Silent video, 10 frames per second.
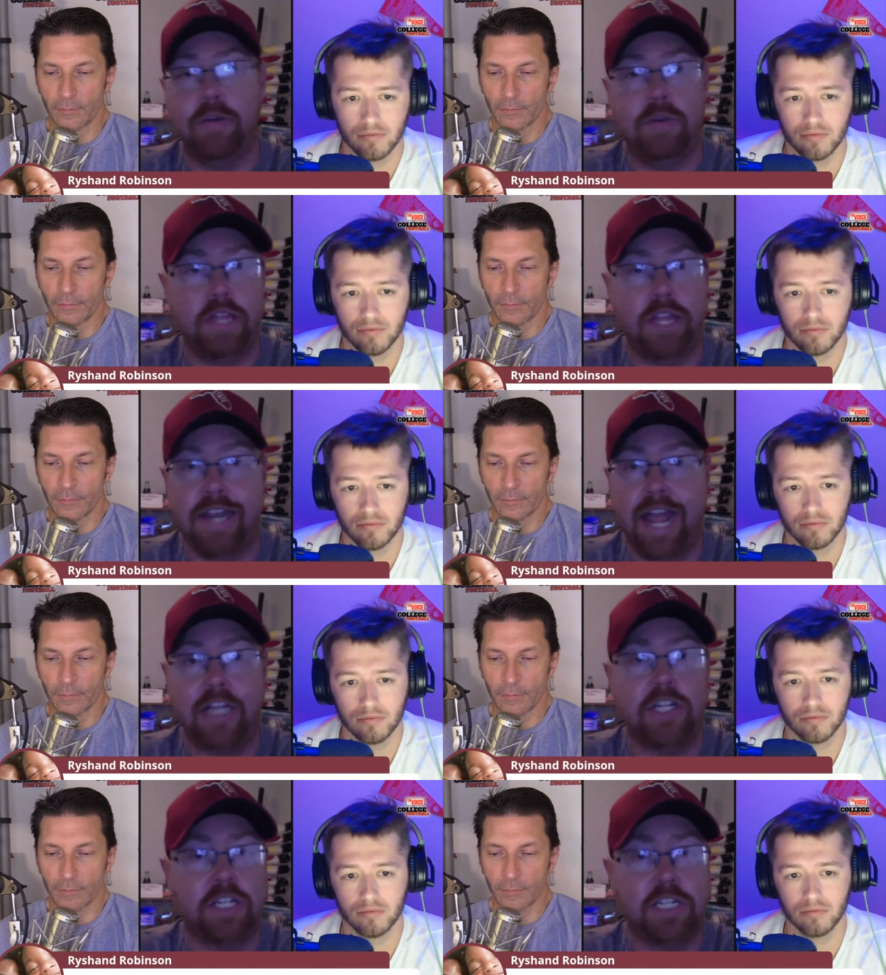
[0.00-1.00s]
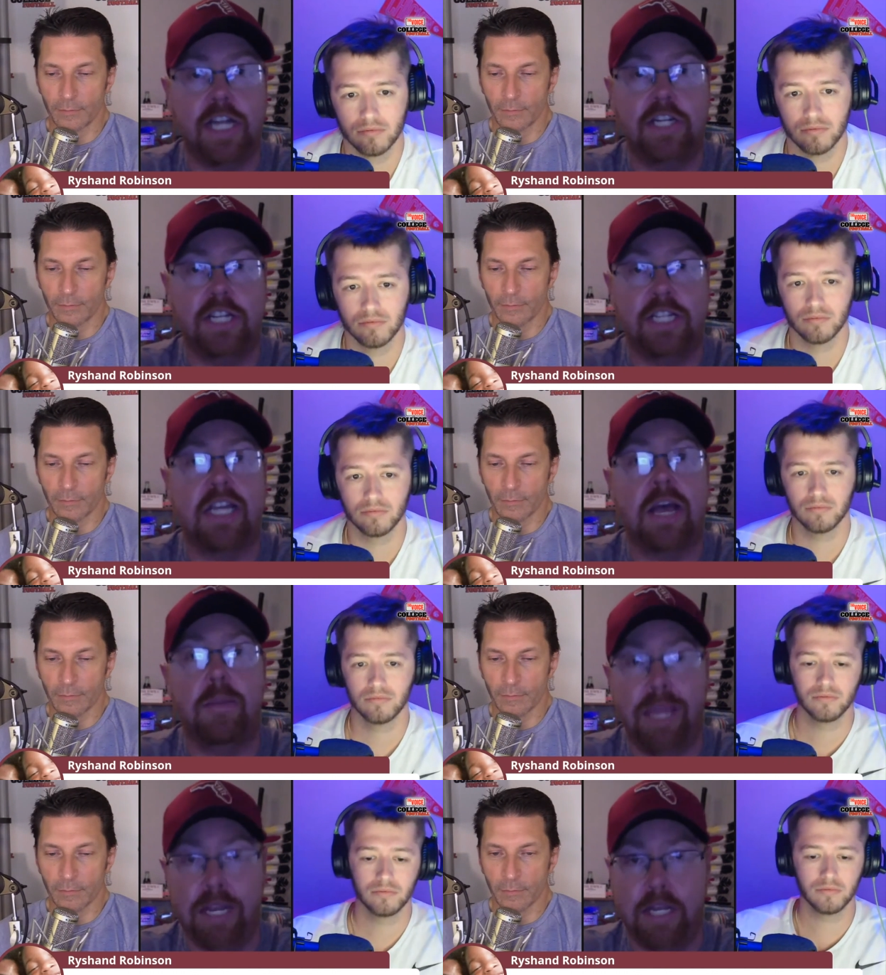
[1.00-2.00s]
Speaker 1: the guy who the national attention that's
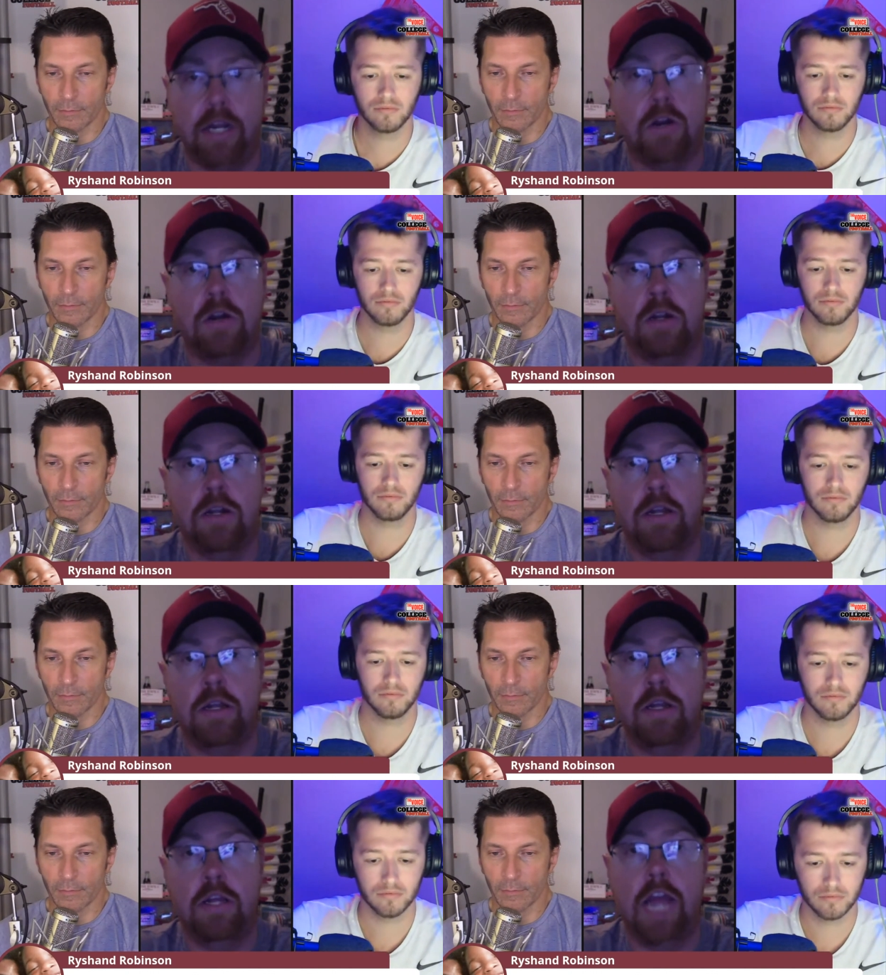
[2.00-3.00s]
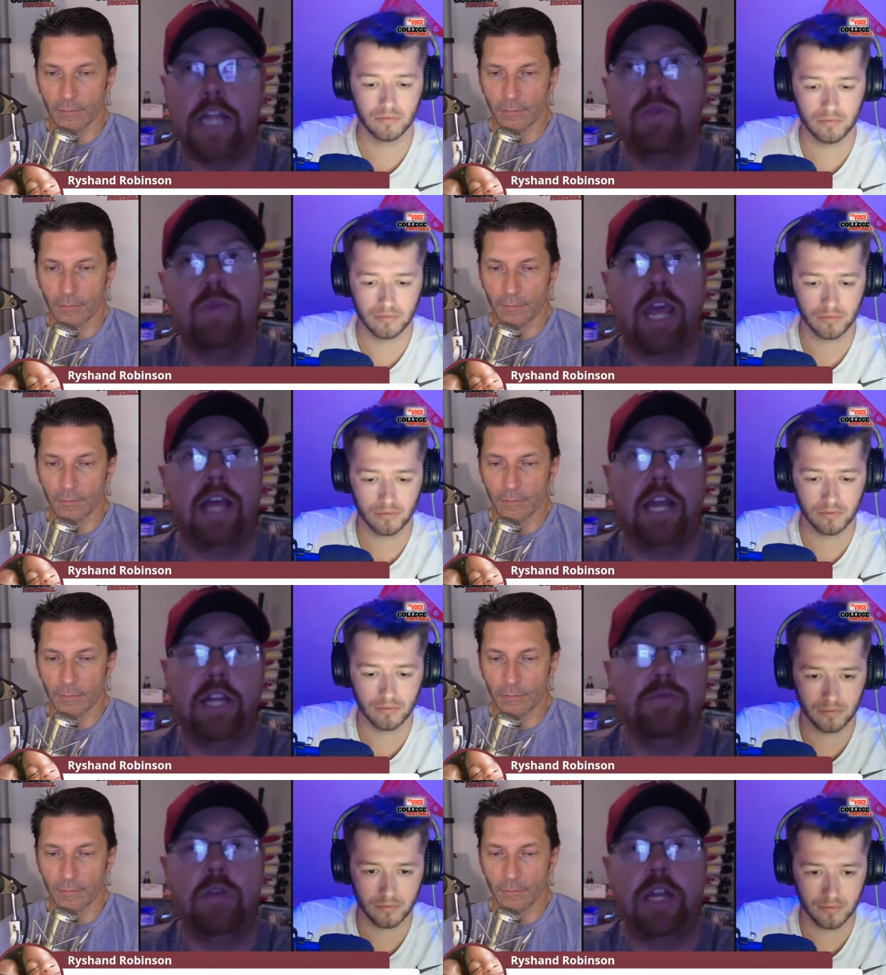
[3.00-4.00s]
come in here, and you can't,
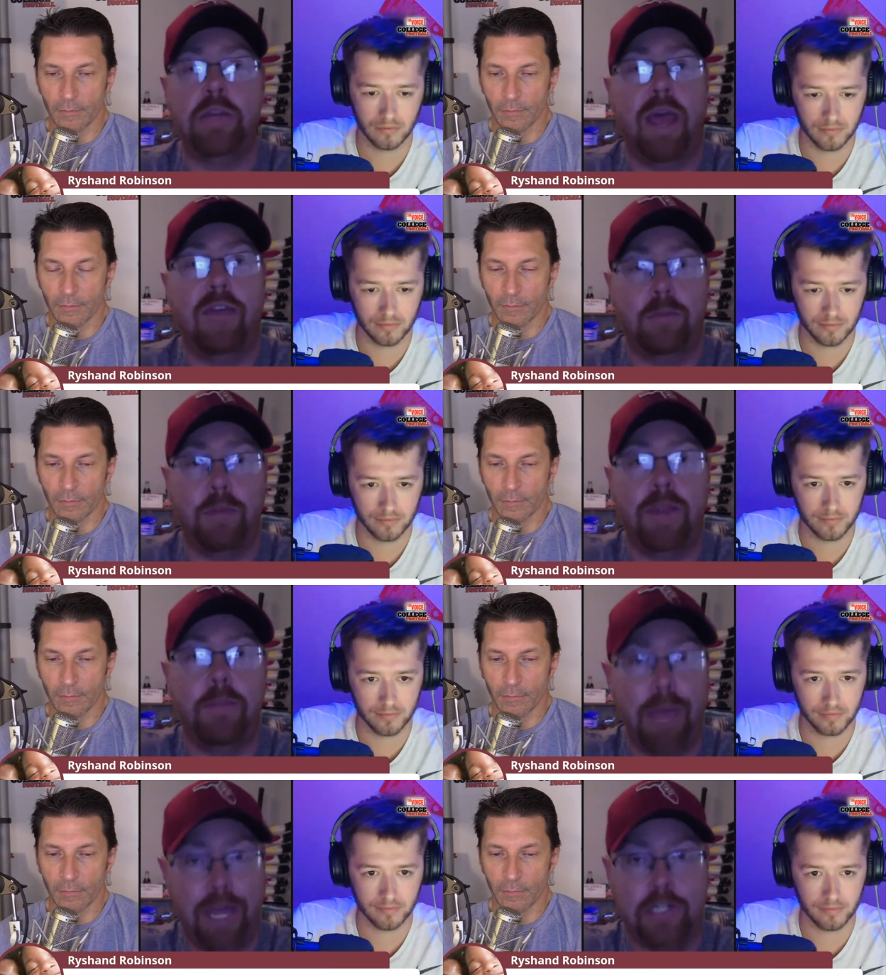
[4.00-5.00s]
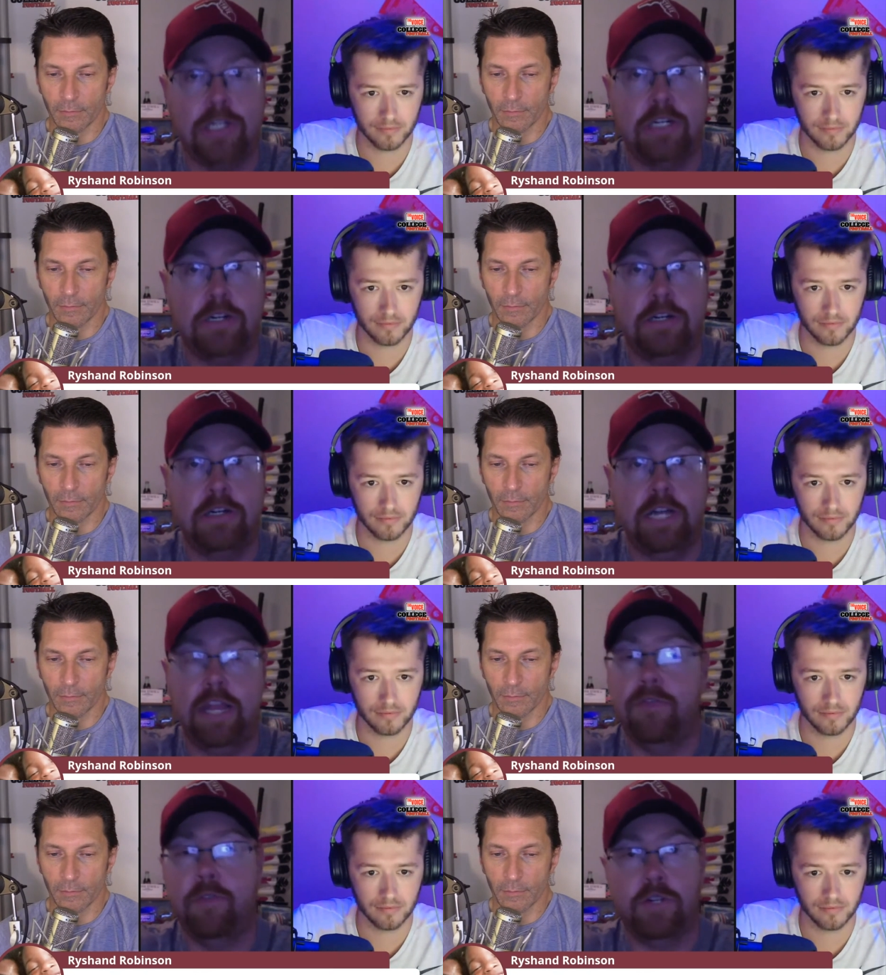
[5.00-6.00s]
and you, and you have him on the bench.
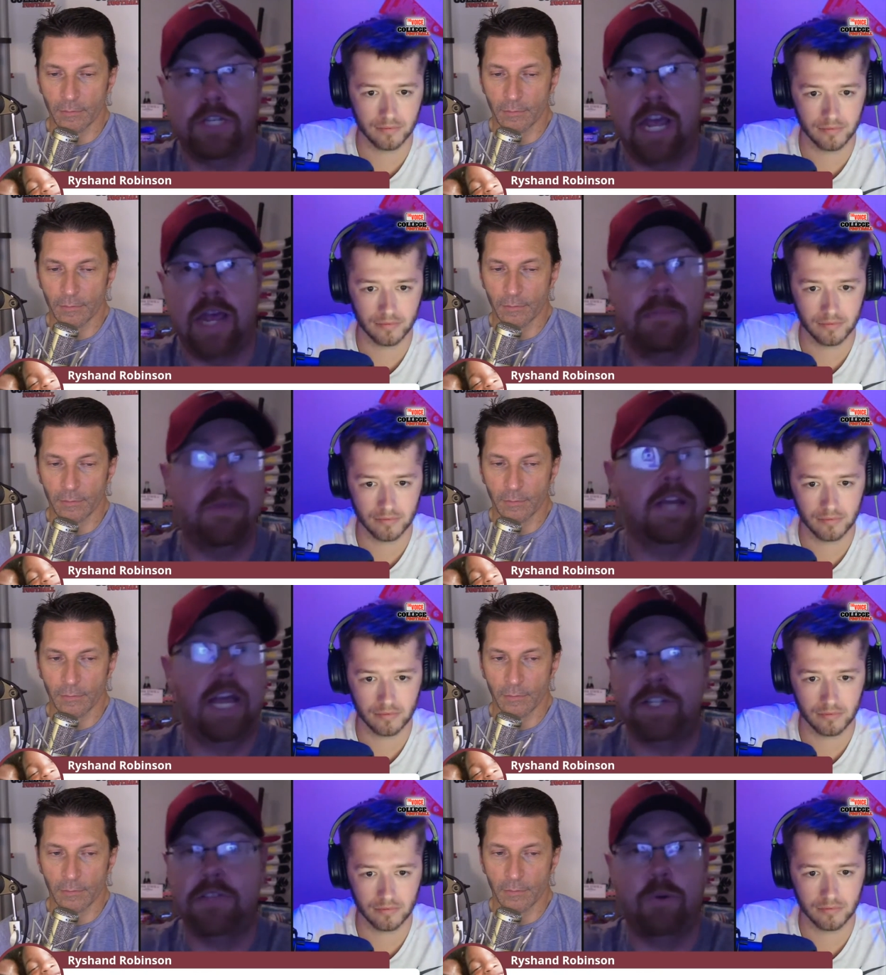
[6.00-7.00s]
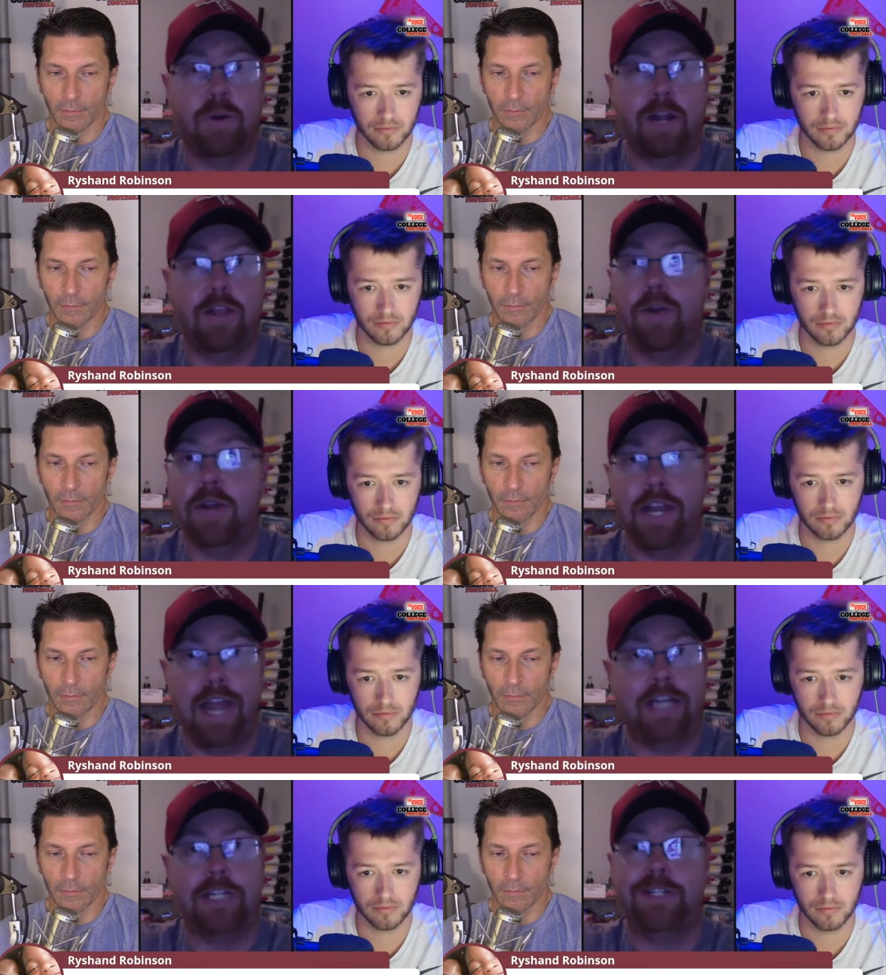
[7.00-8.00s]
In the first game, as you point out,
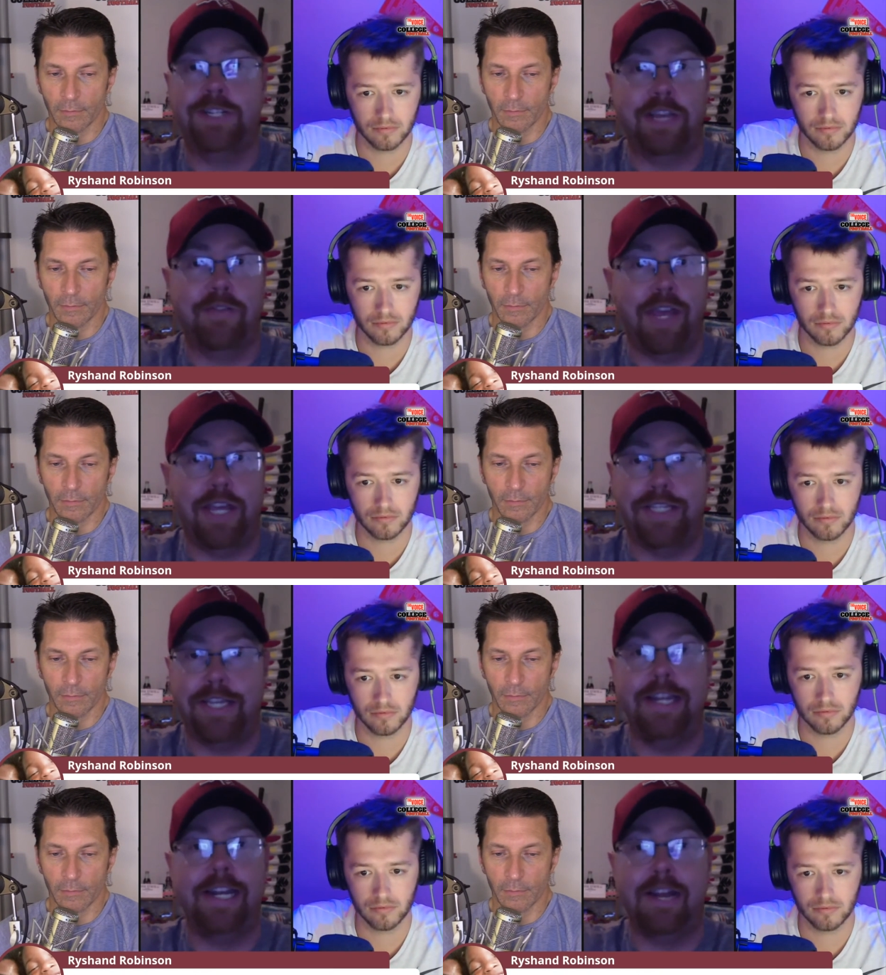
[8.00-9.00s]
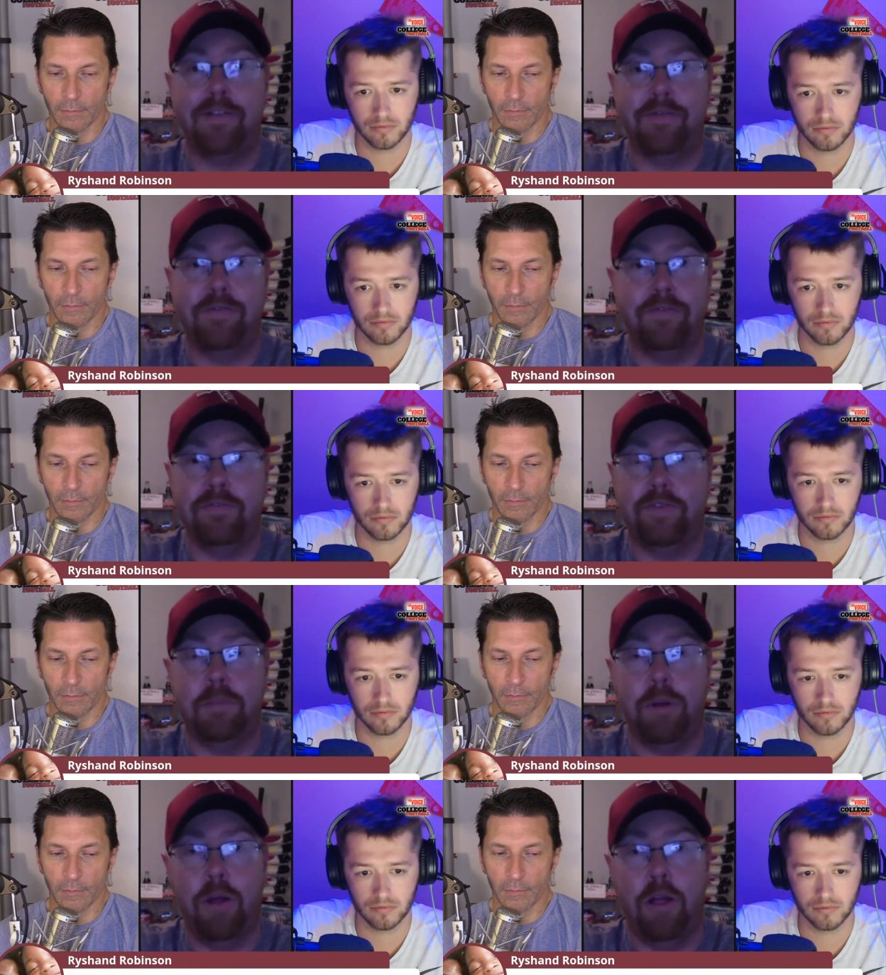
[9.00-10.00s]
Logan, national T V, Sunday Night
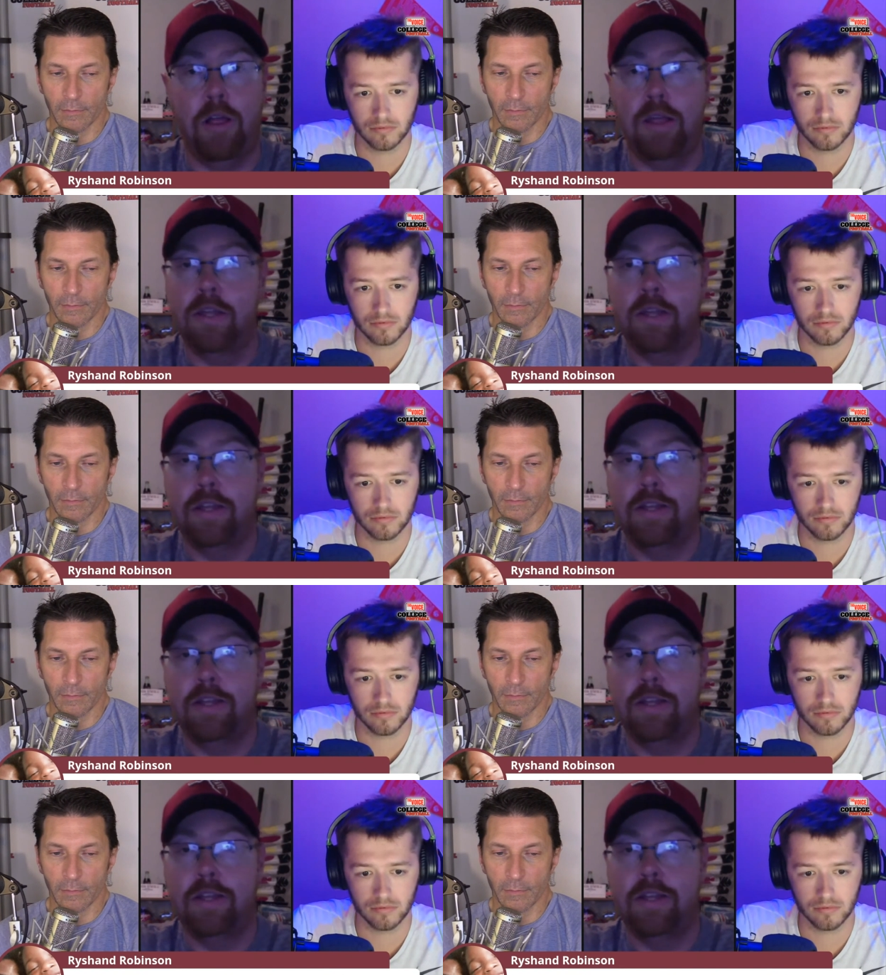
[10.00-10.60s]
Football